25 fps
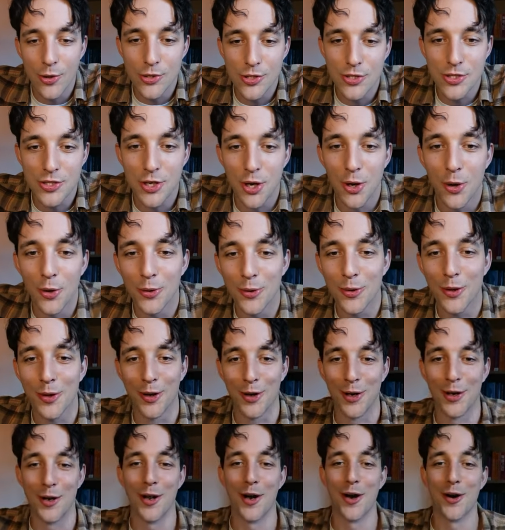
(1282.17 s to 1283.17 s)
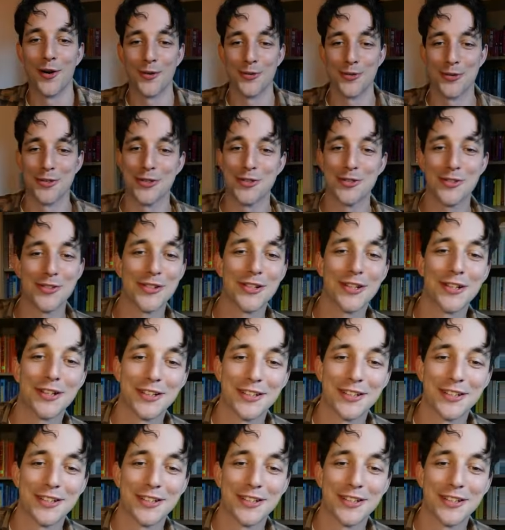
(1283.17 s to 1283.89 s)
So close.